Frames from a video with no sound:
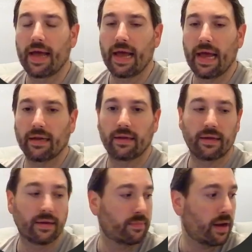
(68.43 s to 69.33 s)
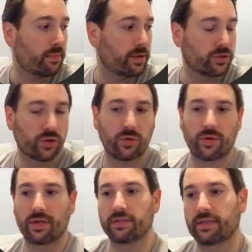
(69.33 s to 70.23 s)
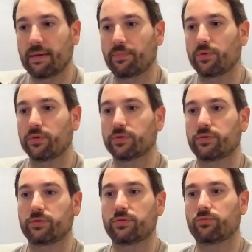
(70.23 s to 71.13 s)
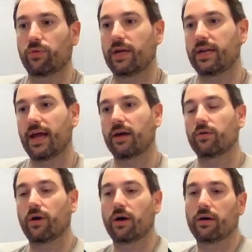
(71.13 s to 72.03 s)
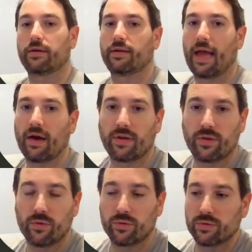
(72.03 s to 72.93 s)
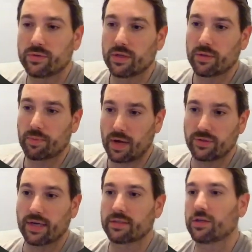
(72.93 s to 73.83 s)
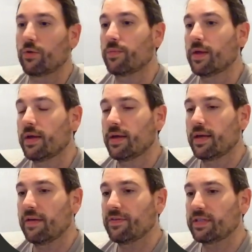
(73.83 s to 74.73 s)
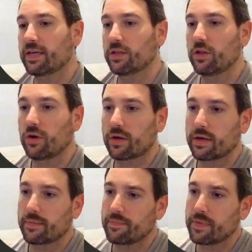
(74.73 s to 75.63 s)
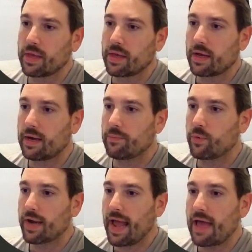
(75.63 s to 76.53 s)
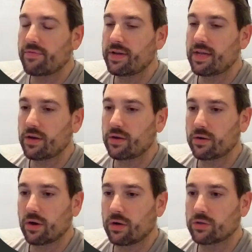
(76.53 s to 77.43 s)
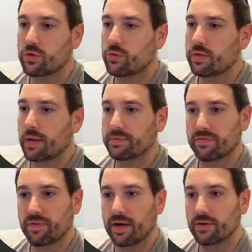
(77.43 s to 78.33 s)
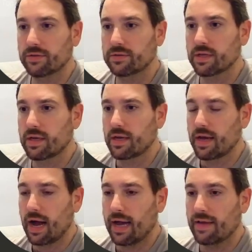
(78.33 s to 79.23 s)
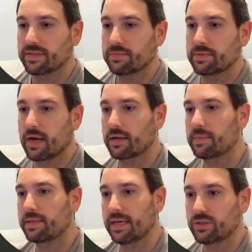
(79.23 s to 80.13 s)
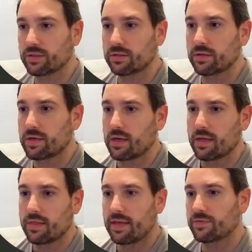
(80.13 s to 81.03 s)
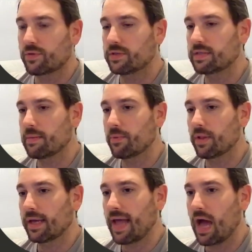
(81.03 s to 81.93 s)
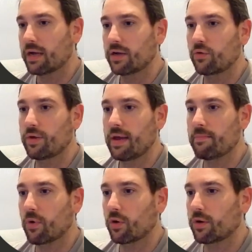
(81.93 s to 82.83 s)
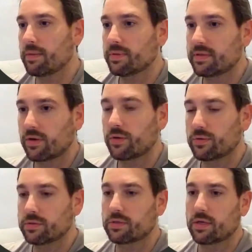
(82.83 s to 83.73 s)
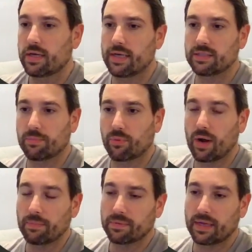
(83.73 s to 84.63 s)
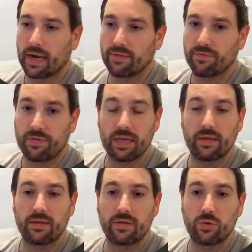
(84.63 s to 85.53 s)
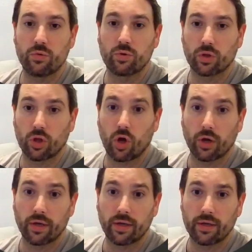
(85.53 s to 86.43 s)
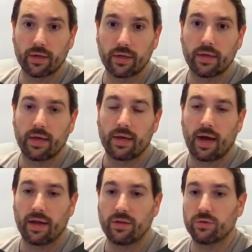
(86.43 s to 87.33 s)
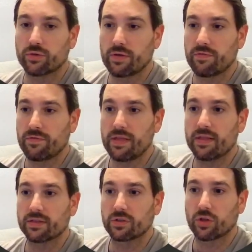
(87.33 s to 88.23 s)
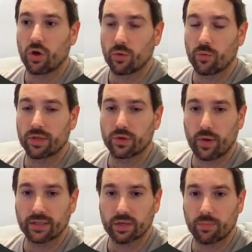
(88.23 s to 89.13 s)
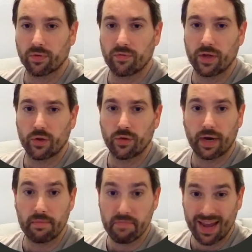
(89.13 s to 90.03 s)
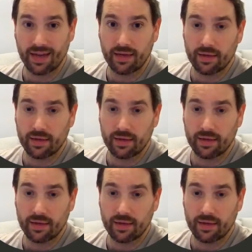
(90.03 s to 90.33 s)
And I'm going to show you an example right now on how to use projects. So if you take a look, what I have in here are two types of files. I have some documentation, things, for example, like how to create marketing materials. It's a prompt that I feed to Claude. I usually feed this along with a transcript of the video that I made.